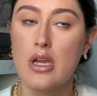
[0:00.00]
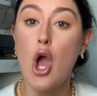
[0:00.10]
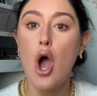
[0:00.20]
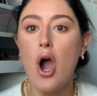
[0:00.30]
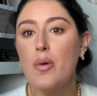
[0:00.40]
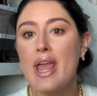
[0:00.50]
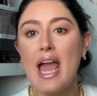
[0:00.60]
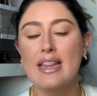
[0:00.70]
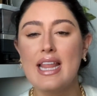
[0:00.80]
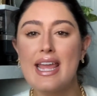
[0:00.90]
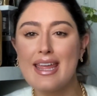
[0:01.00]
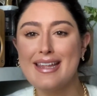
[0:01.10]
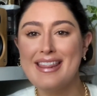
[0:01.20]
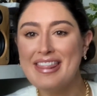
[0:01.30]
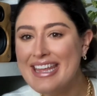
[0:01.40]
Oh yeah, like
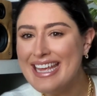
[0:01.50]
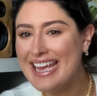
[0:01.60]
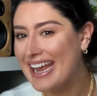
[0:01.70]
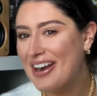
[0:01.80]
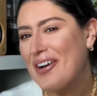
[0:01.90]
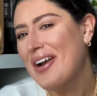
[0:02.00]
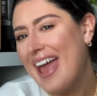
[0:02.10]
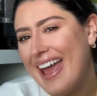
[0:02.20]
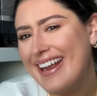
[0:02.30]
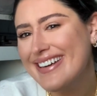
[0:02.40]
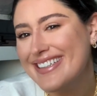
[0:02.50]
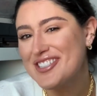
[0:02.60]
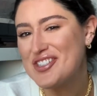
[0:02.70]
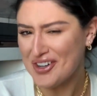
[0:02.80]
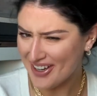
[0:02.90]
the internet
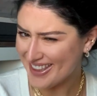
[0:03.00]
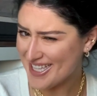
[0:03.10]
during this